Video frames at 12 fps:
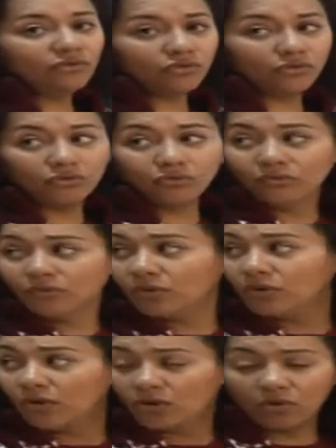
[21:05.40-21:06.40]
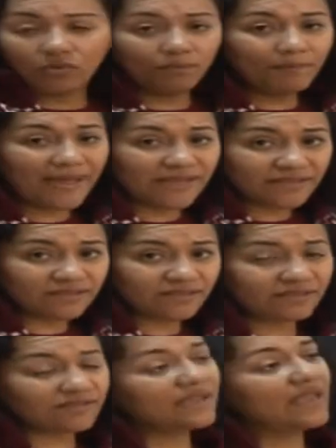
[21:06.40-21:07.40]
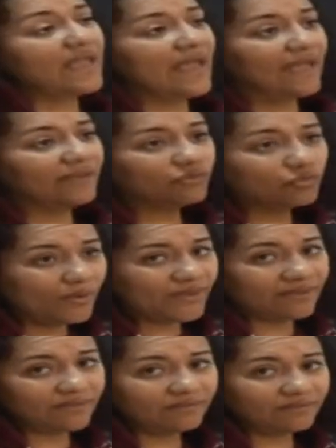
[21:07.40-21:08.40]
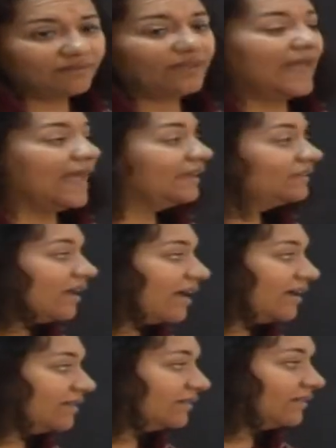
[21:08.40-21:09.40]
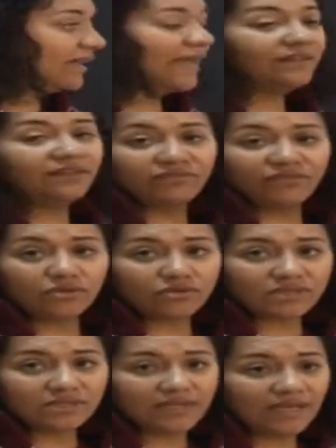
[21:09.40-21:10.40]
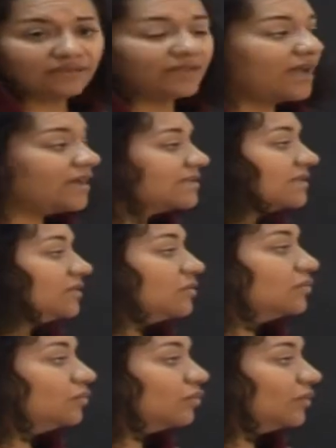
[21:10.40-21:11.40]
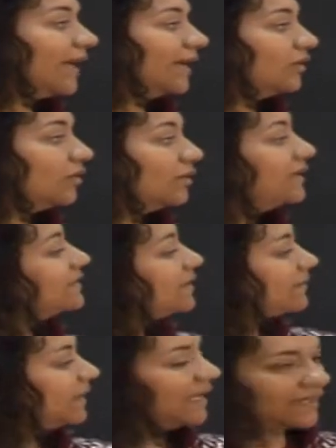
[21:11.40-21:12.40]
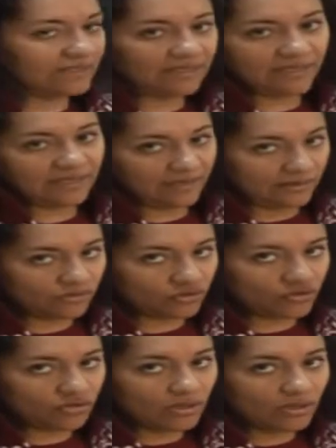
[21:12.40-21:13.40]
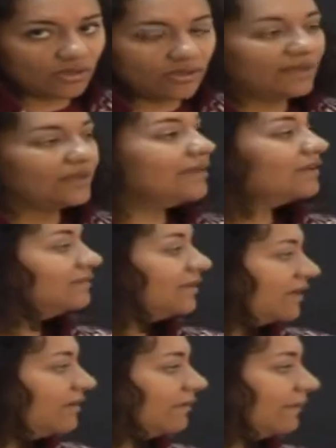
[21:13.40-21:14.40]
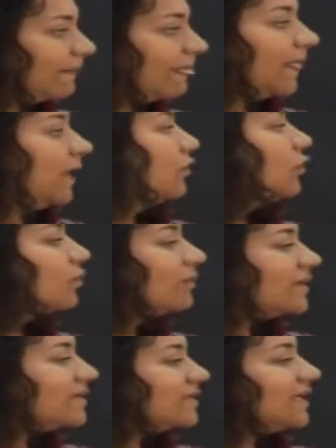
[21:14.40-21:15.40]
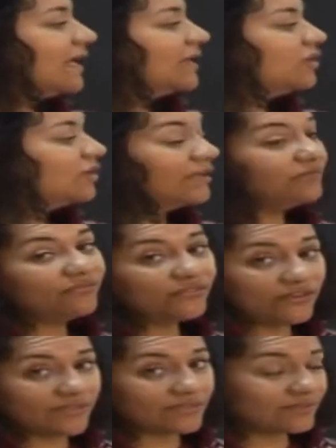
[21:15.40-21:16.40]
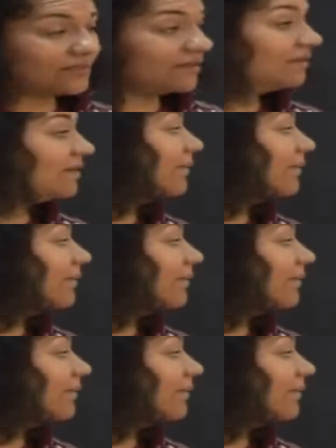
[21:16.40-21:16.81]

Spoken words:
to you mass and weight and height and velocity and ask you to calculate the mechanical energy. Then you must calculate first the